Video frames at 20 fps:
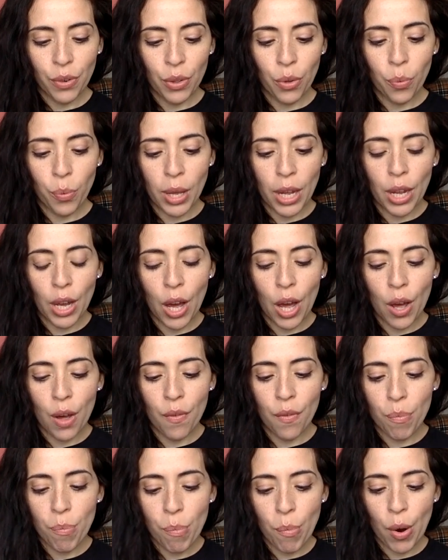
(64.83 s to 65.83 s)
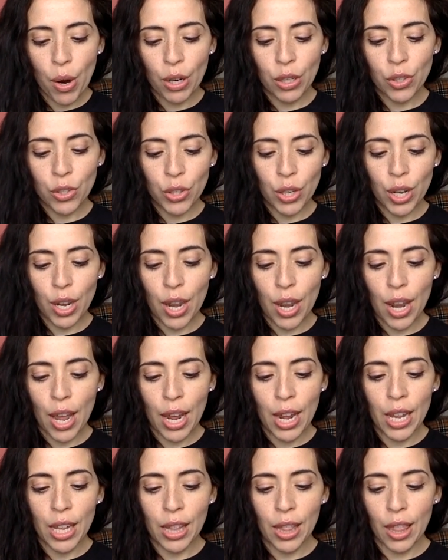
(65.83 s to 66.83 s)
for the week of March
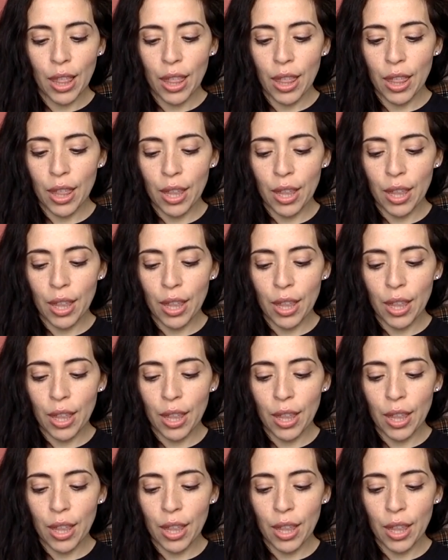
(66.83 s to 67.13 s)
9th.